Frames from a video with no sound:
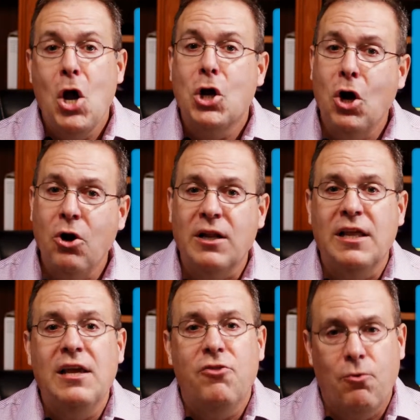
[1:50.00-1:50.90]

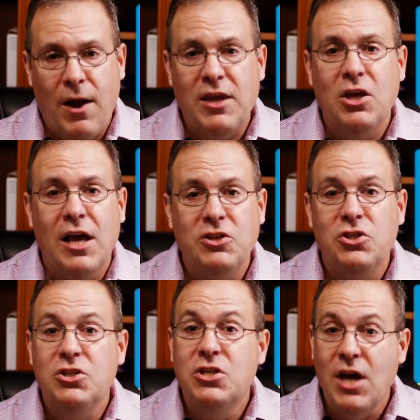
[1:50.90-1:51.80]
Currently, the
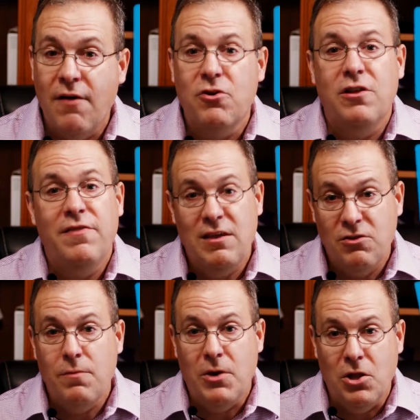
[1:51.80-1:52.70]
regulations governing these
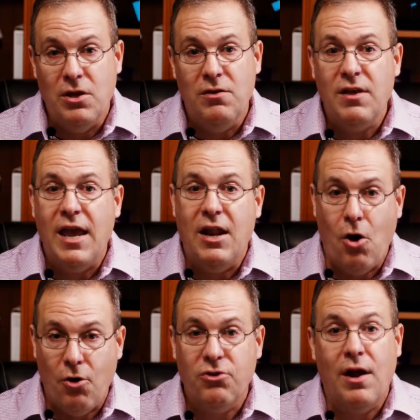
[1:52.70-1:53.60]
communities and
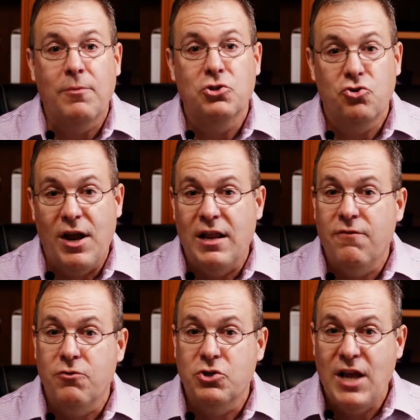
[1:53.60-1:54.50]
Alzheimer's training
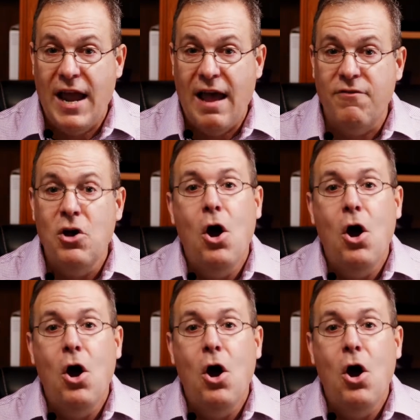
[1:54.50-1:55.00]
for staff